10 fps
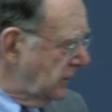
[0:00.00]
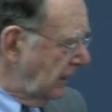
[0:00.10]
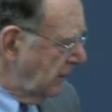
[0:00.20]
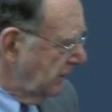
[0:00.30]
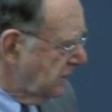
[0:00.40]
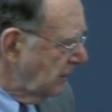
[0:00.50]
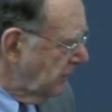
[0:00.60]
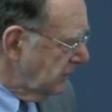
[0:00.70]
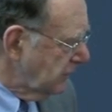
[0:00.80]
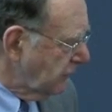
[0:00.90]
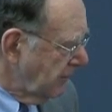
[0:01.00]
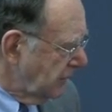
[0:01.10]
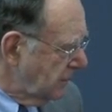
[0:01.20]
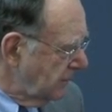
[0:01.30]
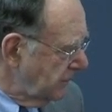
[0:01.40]
chain of symbols from
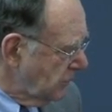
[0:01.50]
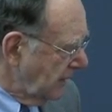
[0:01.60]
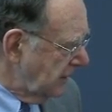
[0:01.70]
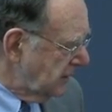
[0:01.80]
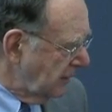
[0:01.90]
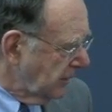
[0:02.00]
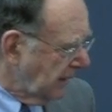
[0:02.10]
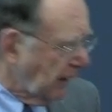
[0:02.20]
a 20-symbol